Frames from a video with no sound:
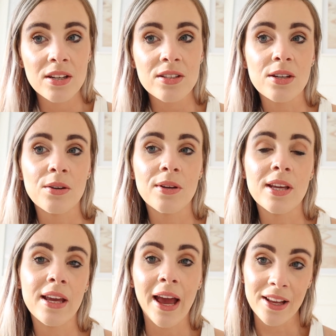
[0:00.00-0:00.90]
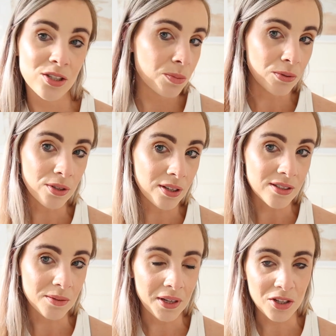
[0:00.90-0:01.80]
So he had to put in
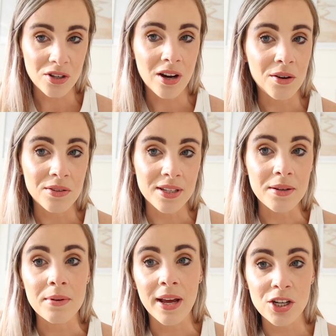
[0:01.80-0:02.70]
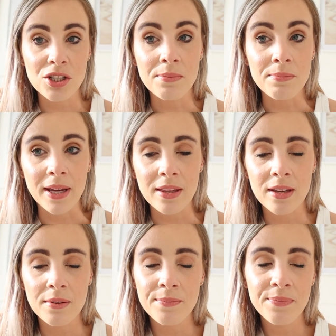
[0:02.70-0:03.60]
some extra hours and actually make
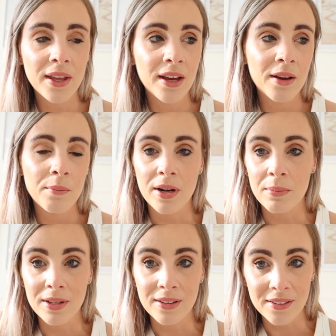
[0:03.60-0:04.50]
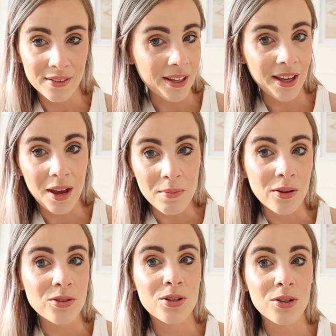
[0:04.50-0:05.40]
them. But I mean, they came
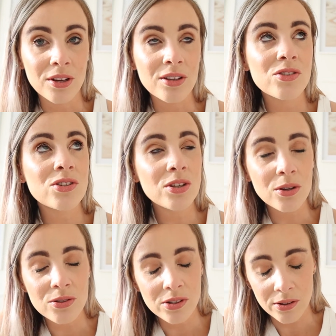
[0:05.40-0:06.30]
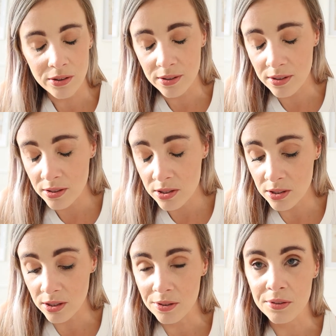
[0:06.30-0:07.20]
out looking so, so good.
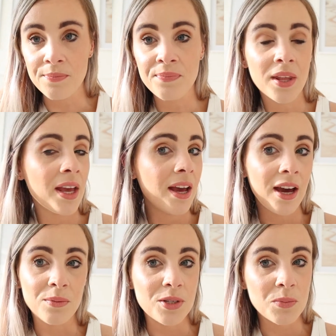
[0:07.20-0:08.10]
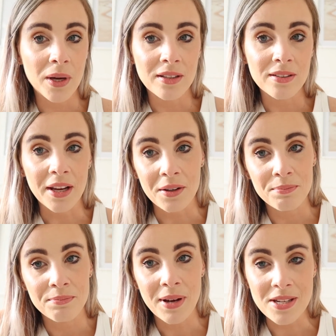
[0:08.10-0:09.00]
So, and we spent like
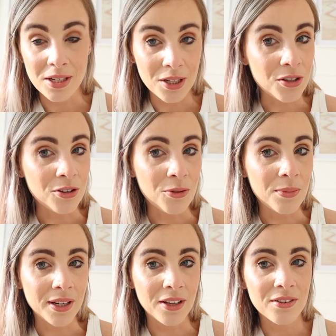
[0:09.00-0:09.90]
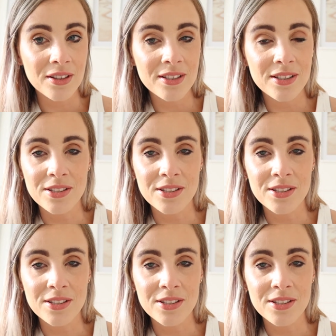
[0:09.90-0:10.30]
basically no money on it.